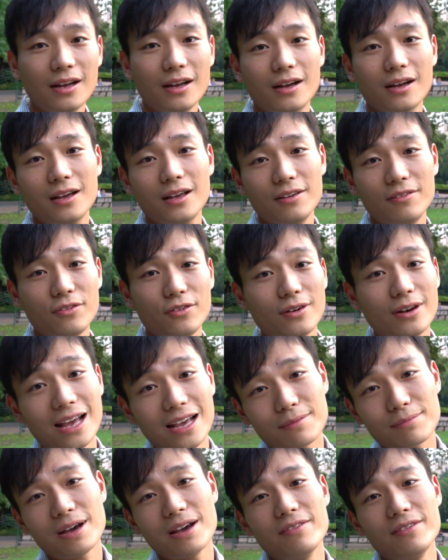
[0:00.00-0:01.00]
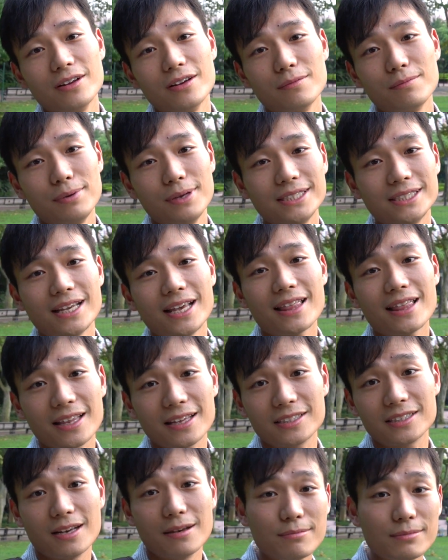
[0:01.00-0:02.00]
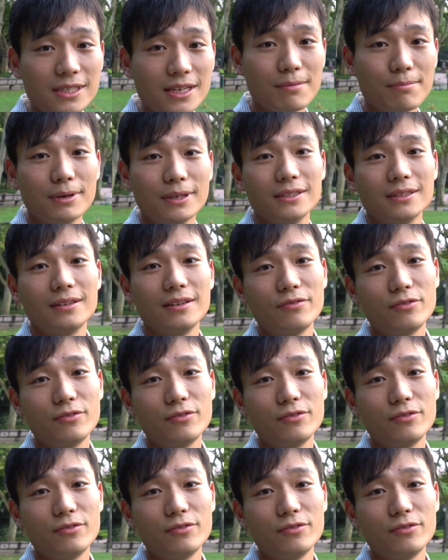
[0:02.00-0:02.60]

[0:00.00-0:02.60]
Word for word: Uh, if you like my video, please the thumbs up button.